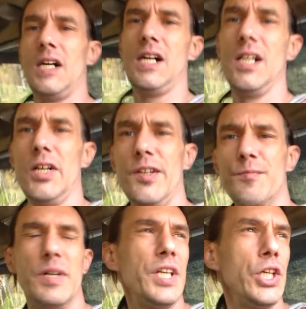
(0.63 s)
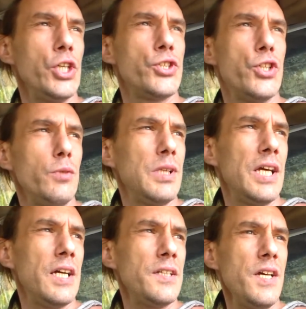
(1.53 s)
Well, hello everybody at YouTube
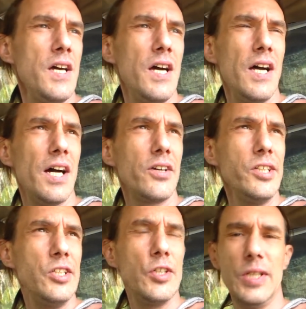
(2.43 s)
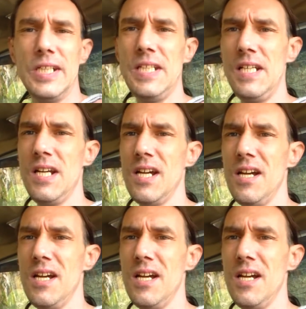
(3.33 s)
land. How are you doing?